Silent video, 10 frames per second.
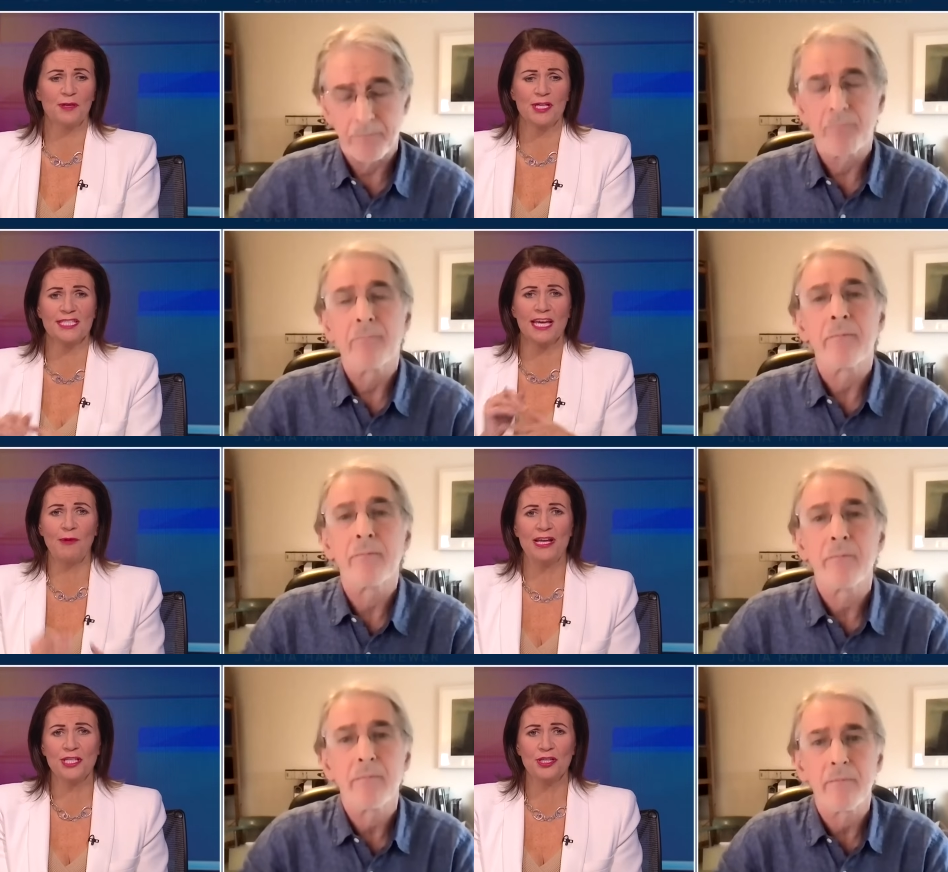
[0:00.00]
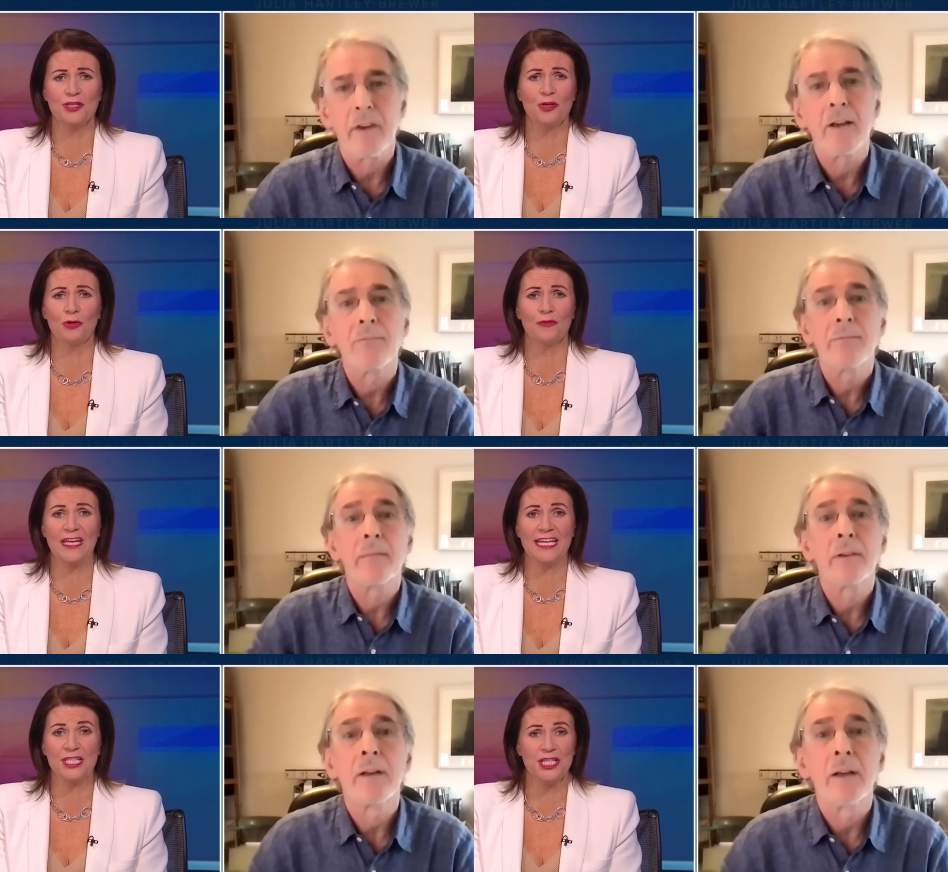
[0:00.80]
Speaker 1: because they're waiting too yeah. long on the
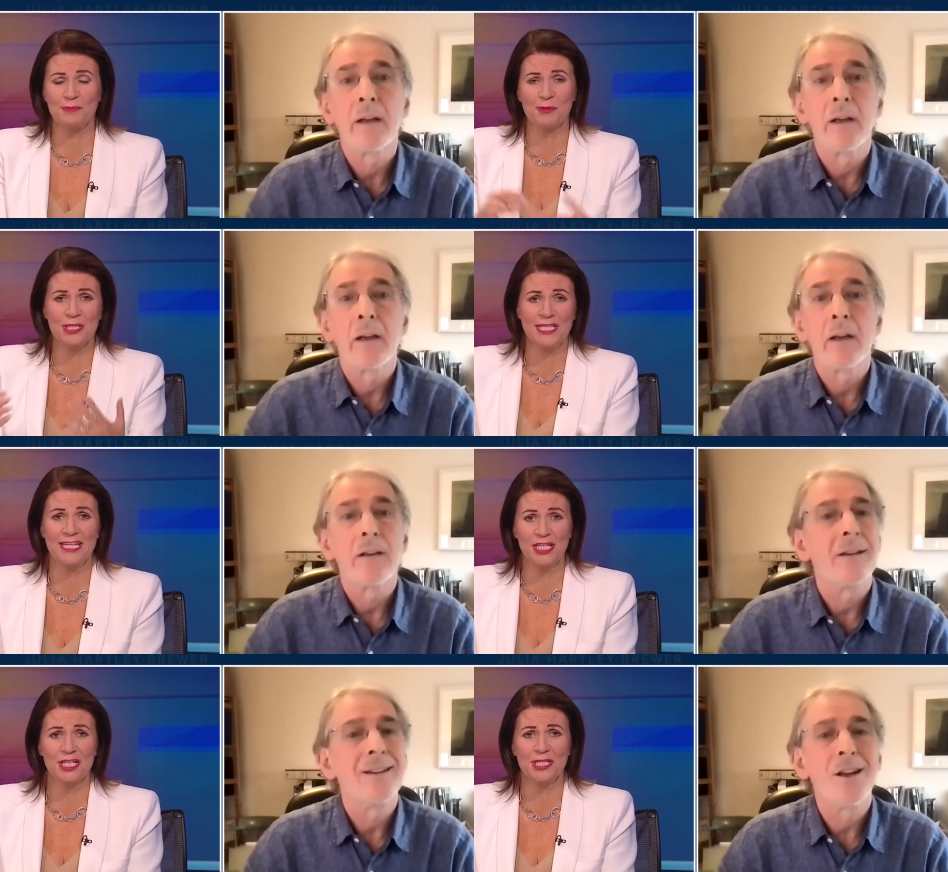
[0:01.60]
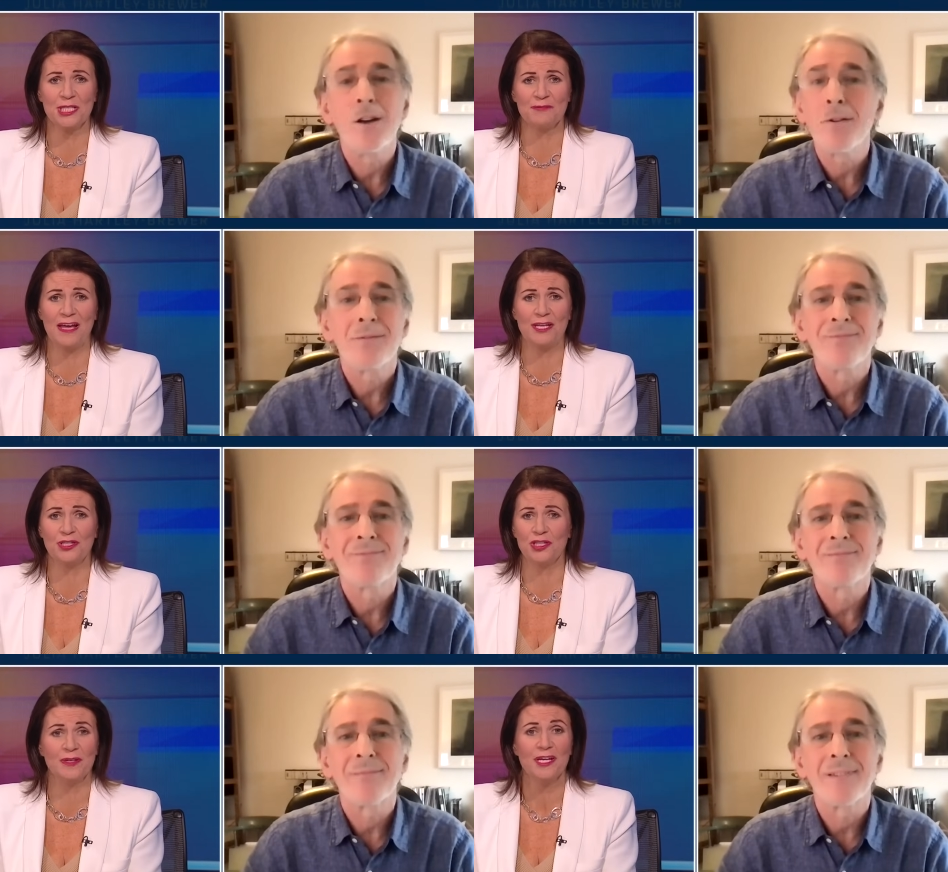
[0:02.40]
NHS because the NHS no. is failing to
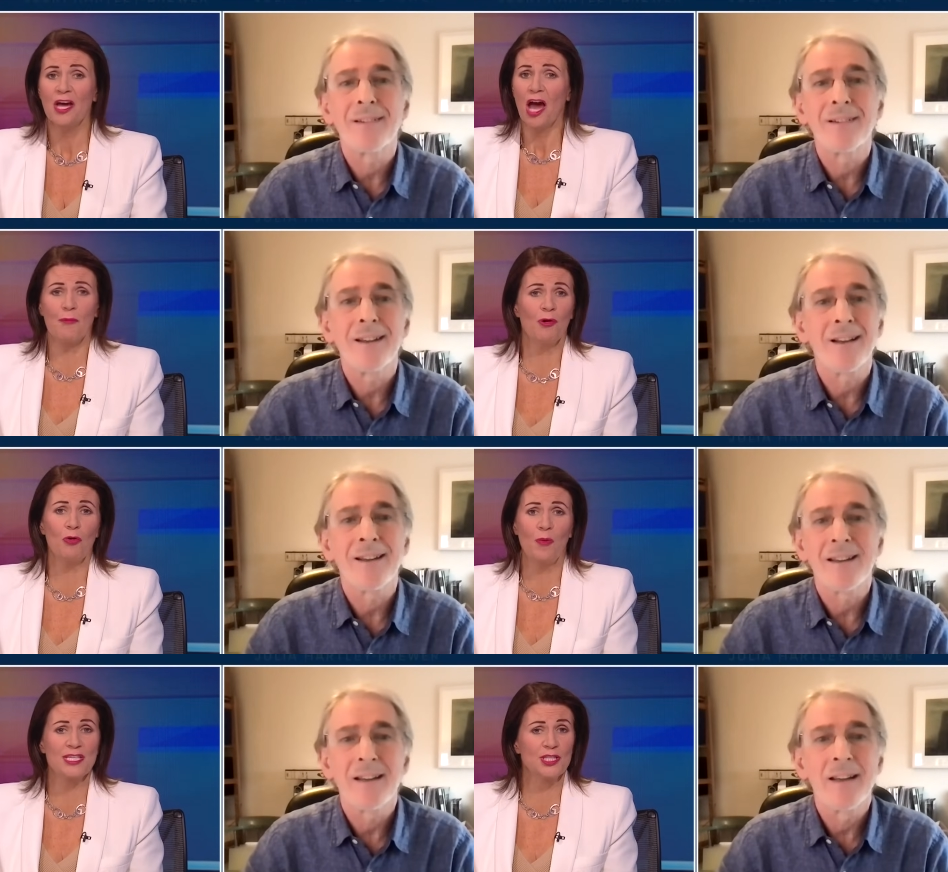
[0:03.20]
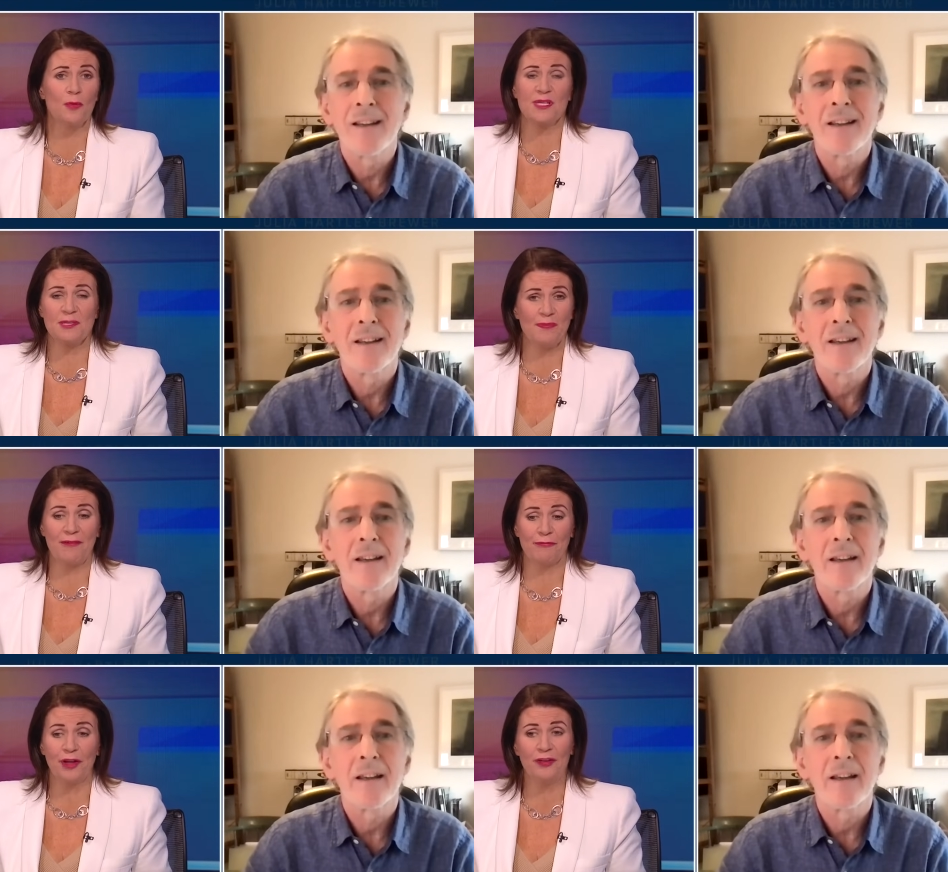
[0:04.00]
do it, and we're always told it's
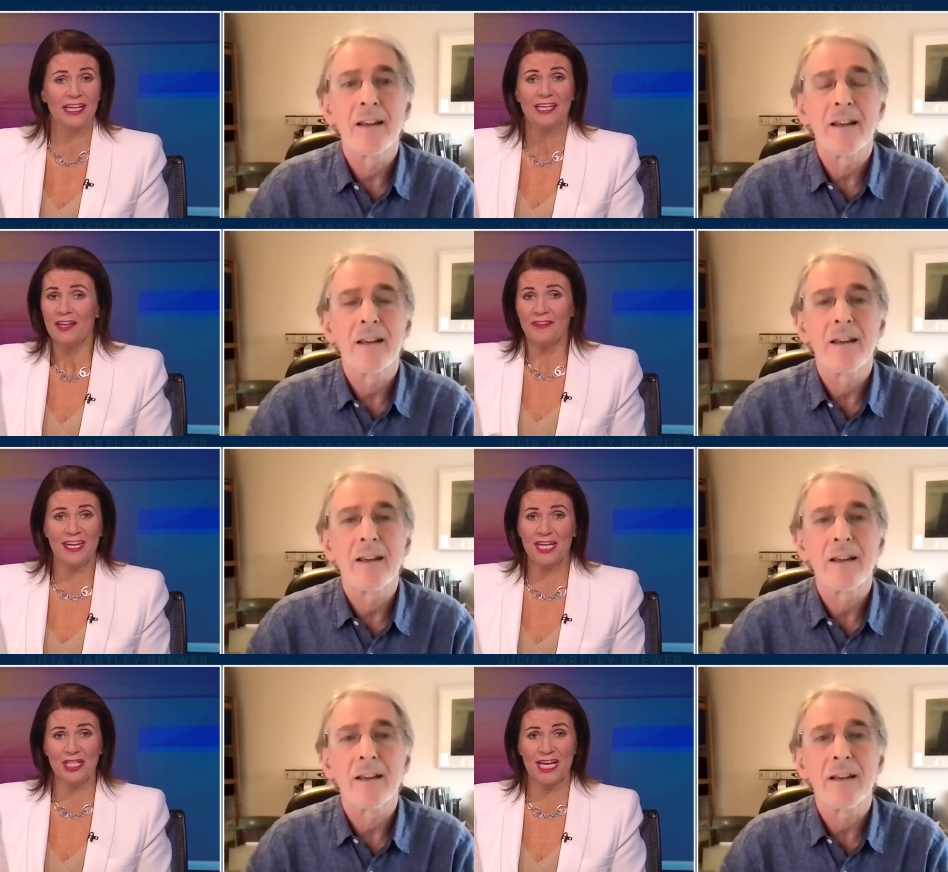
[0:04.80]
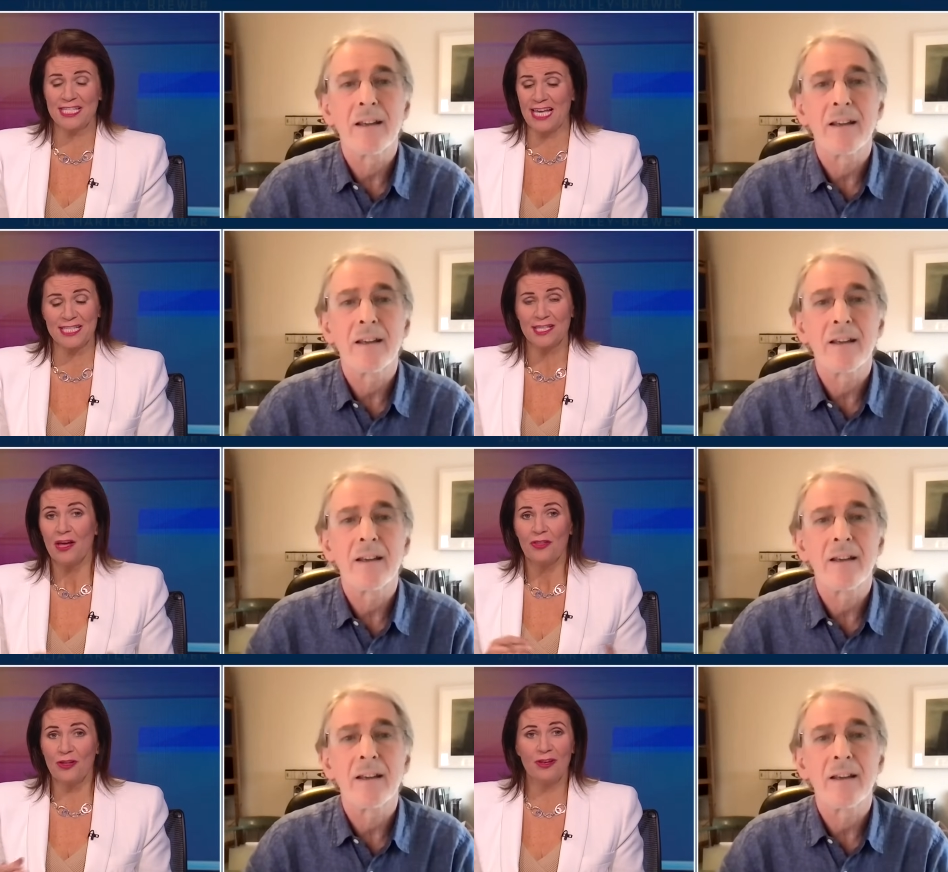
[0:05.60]
about funding. The NHS has
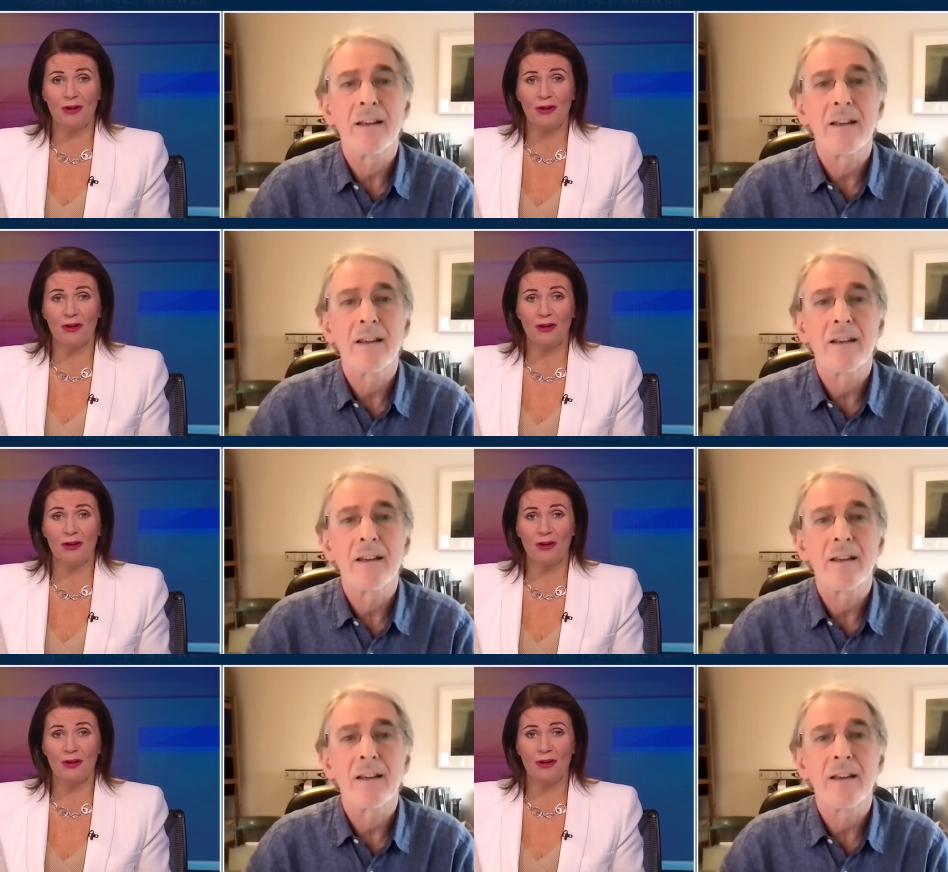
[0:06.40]
the